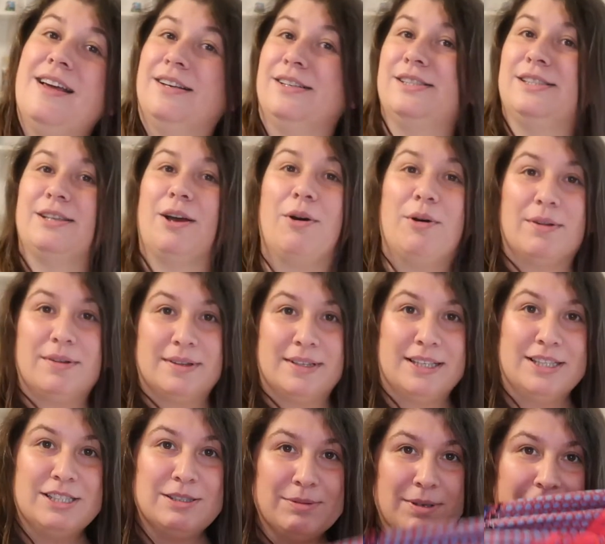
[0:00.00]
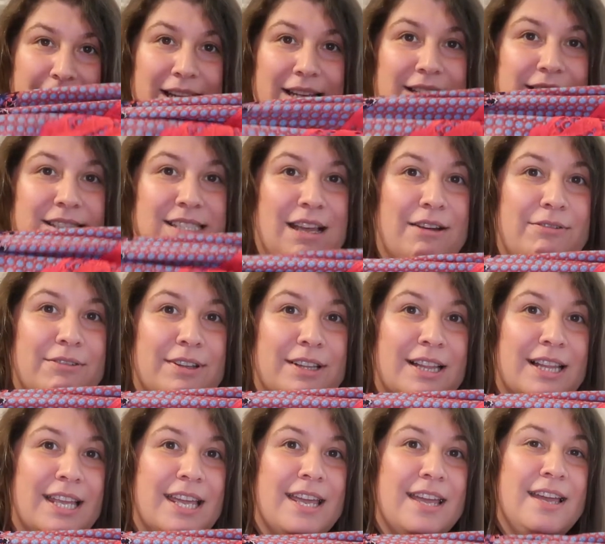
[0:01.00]
So this one is
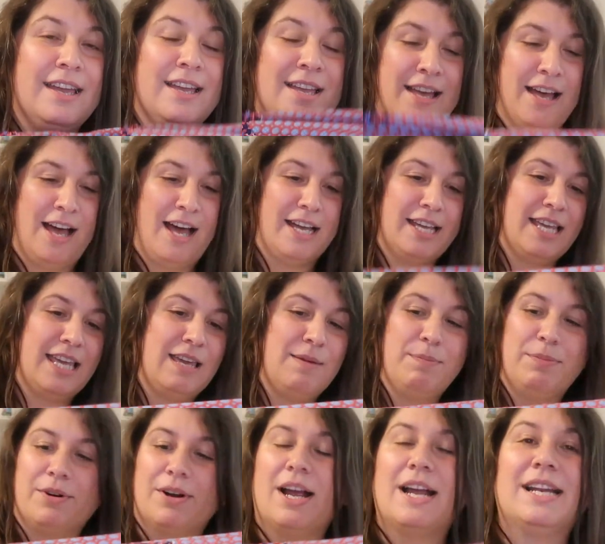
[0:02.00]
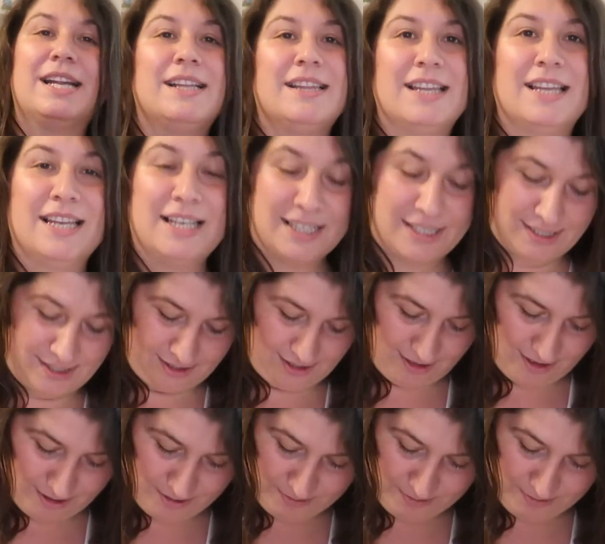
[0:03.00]
definitely a keeper, and I think it's